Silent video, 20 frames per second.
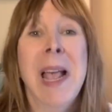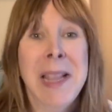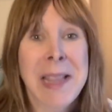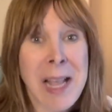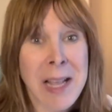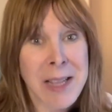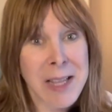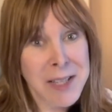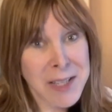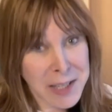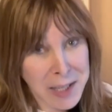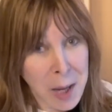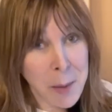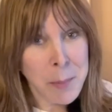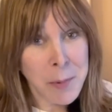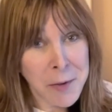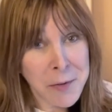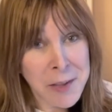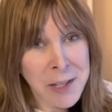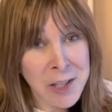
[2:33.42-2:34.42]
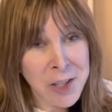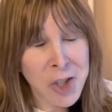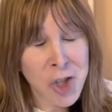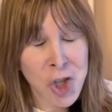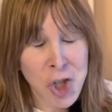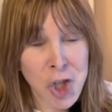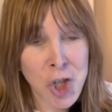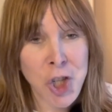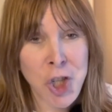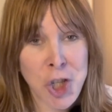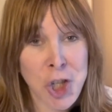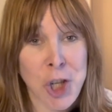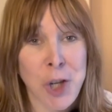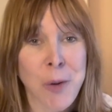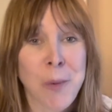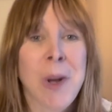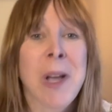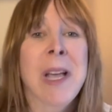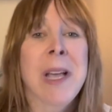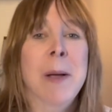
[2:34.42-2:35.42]
Now, there's a couple of things you should
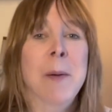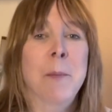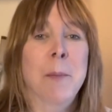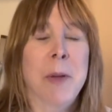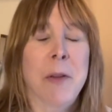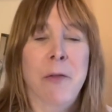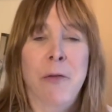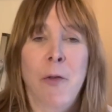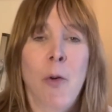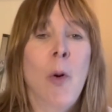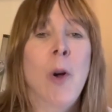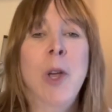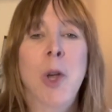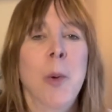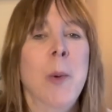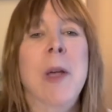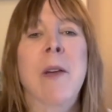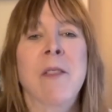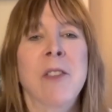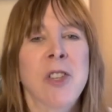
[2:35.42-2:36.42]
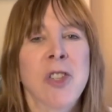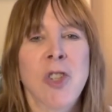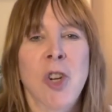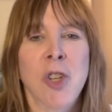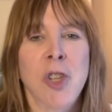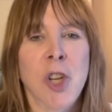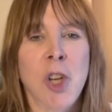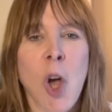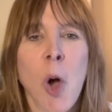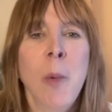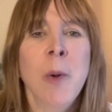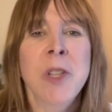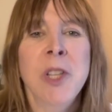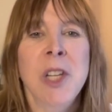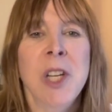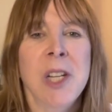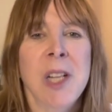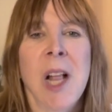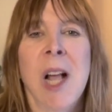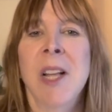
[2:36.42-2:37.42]
do before you even start to go into
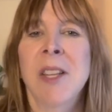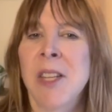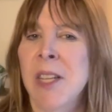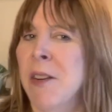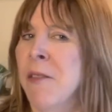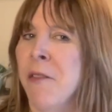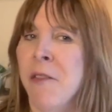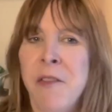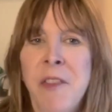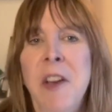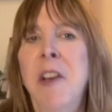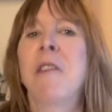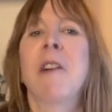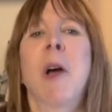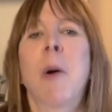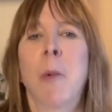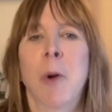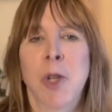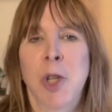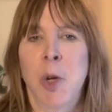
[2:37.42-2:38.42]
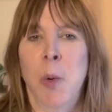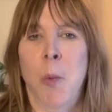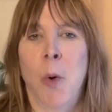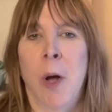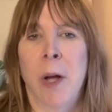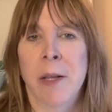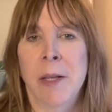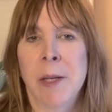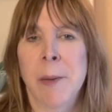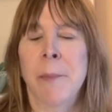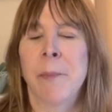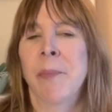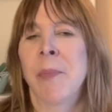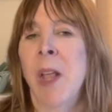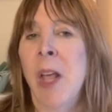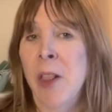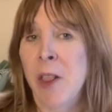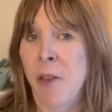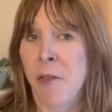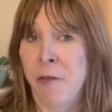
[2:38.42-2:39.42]
your closet and figure out what you want.
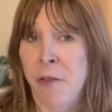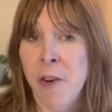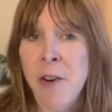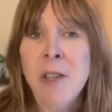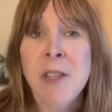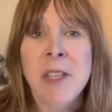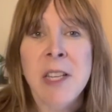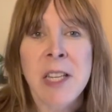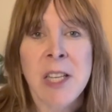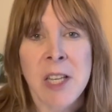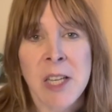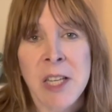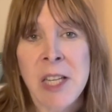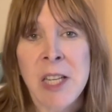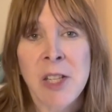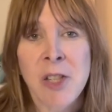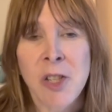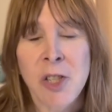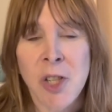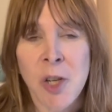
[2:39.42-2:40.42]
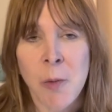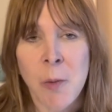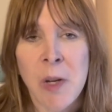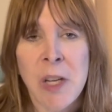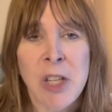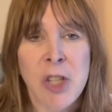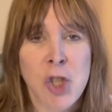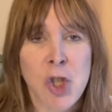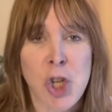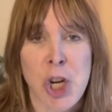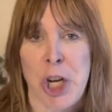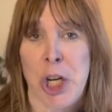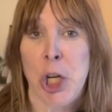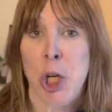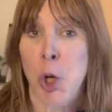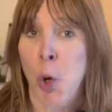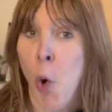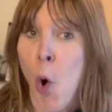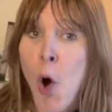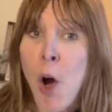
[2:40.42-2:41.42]
The first thing you need to do is check
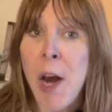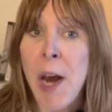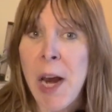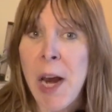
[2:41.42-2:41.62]
your